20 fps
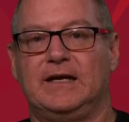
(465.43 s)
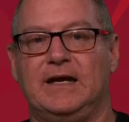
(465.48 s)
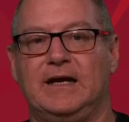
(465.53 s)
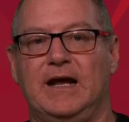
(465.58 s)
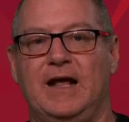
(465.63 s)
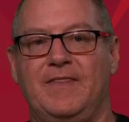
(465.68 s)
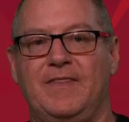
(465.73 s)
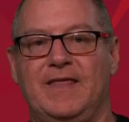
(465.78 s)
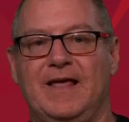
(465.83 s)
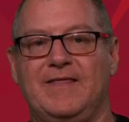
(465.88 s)

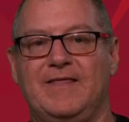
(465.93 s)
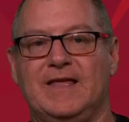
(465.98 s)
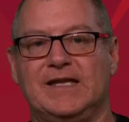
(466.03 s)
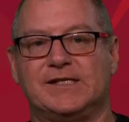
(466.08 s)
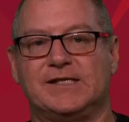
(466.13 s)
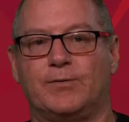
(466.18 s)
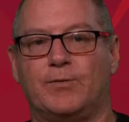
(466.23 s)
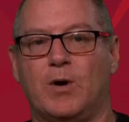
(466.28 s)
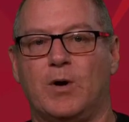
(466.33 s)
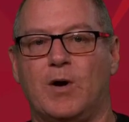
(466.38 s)
and then there's
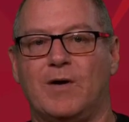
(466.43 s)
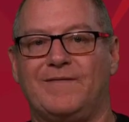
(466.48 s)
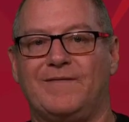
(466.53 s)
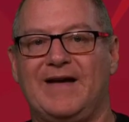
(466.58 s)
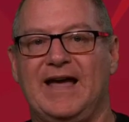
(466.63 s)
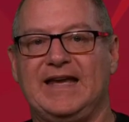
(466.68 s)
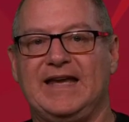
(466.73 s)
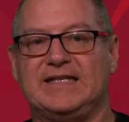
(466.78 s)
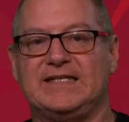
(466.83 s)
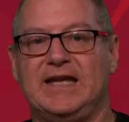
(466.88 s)
a row of
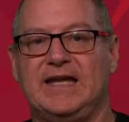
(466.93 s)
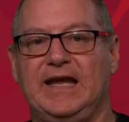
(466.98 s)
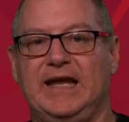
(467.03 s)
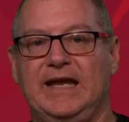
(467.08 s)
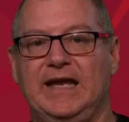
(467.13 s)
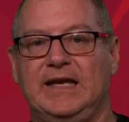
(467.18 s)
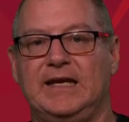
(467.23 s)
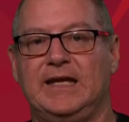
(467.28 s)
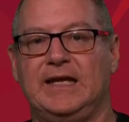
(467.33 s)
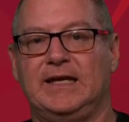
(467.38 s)

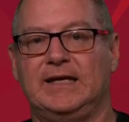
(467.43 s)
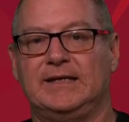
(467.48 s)
18.